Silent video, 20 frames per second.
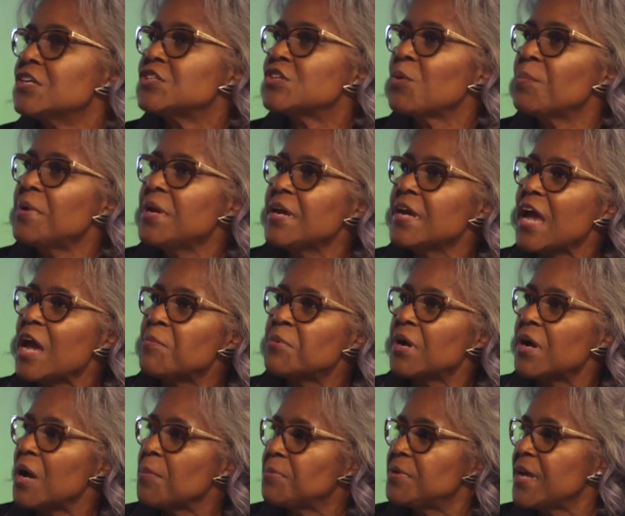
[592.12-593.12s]
So being able
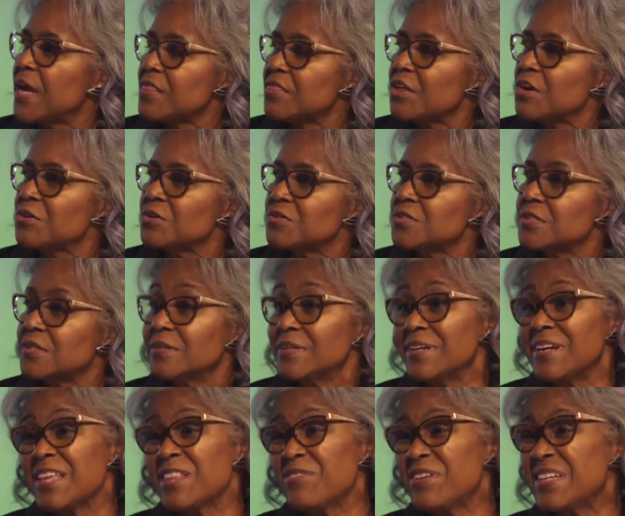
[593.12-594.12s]
to update those.
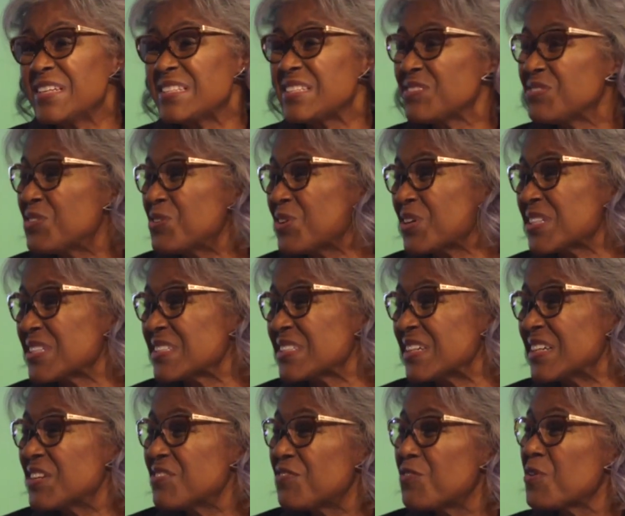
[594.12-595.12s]
Another one is divorce.
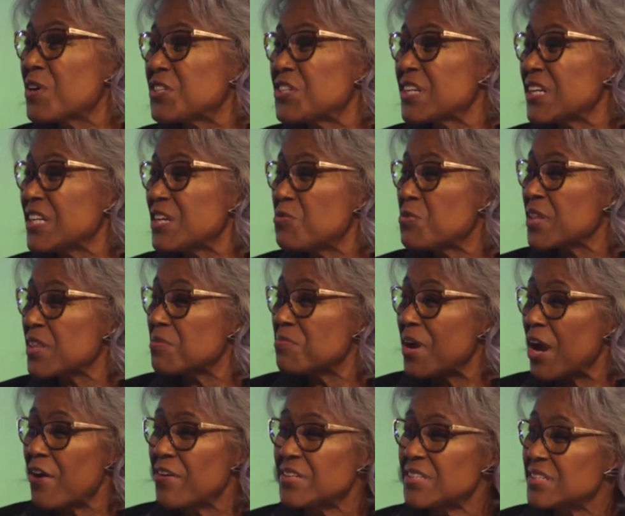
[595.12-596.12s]
Unfortunately, with a
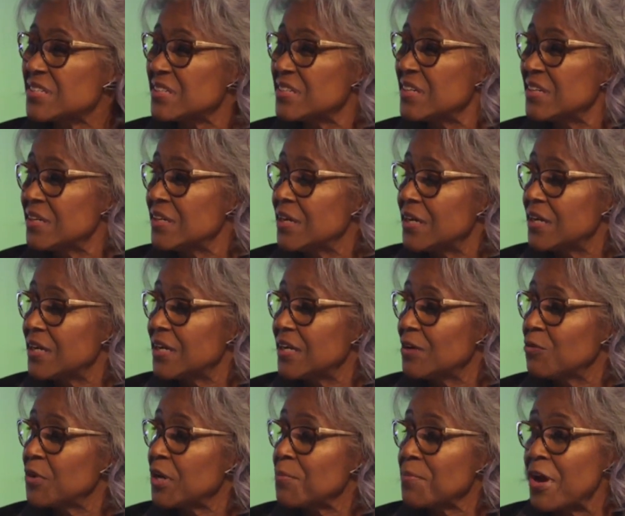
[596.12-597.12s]
marriage,
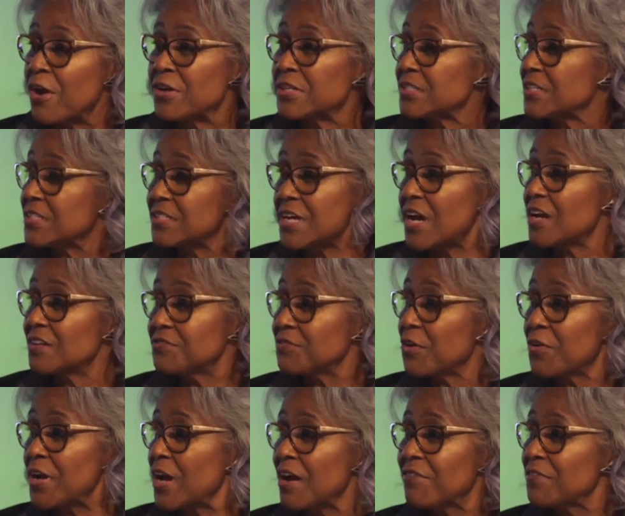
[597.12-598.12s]
when a marriage dissolves,
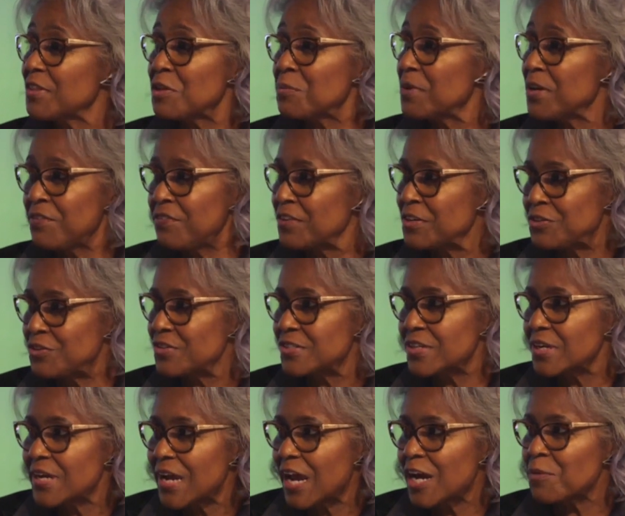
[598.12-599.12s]
very often the
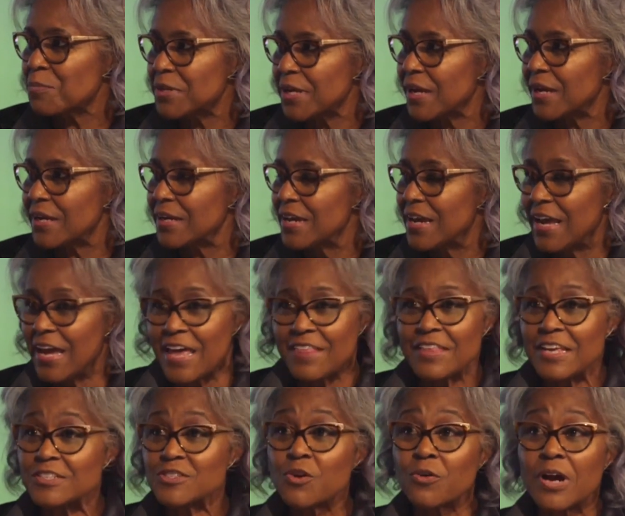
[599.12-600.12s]
beneficiaries are not updated.
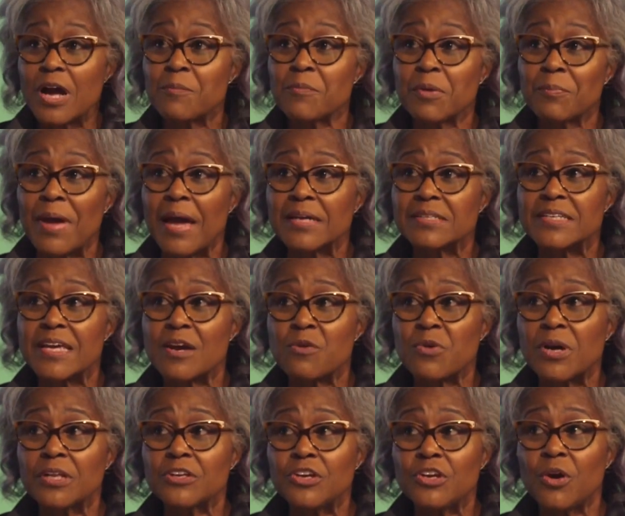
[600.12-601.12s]
And there's no coming back saying,
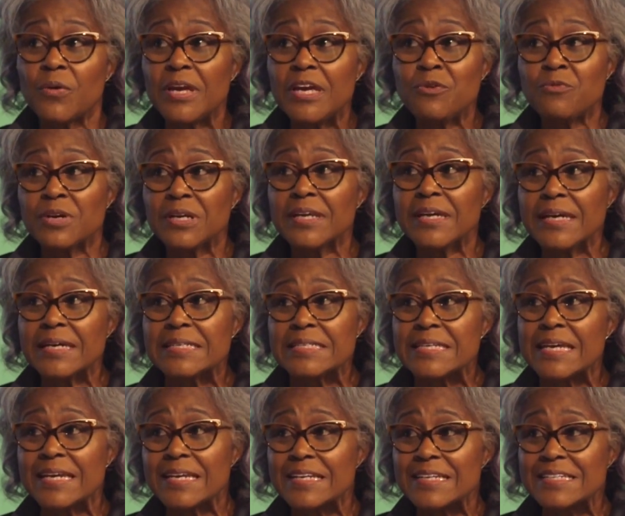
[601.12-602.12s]
well, you know, he really
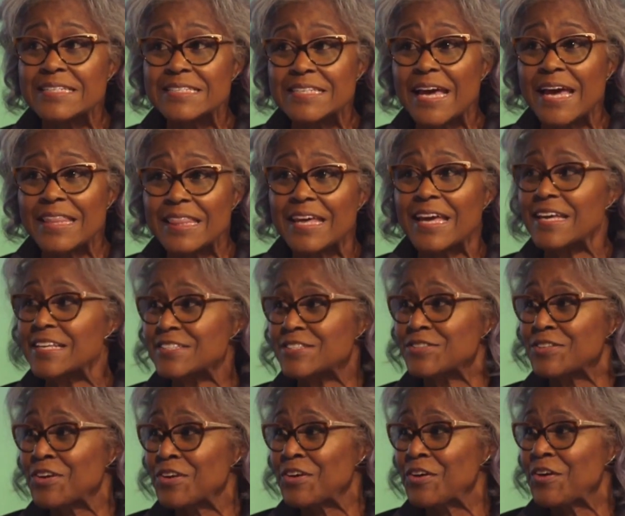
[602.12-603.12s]
intended to say this.